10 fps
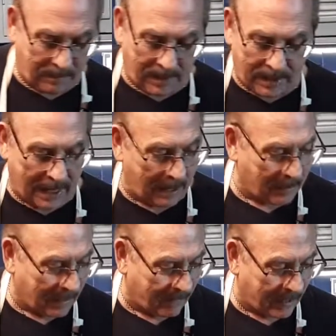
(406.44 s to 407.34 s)
my 9
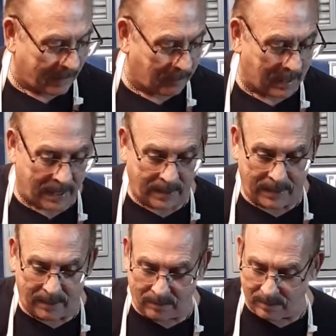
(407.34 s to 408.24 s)
by 5 pan
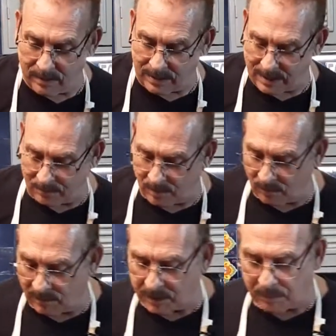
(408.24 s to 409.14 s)
here, and now I'm going to
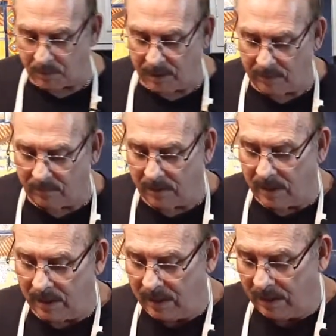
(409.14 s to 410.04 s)
really spray it
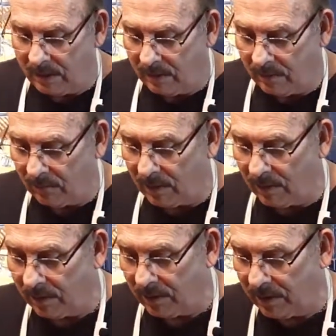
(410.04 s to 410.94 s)
really
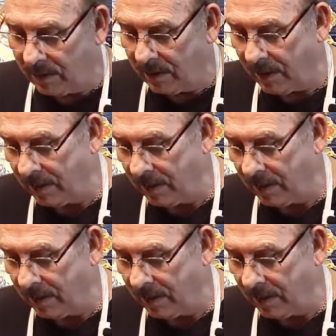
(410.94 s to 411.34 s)
good.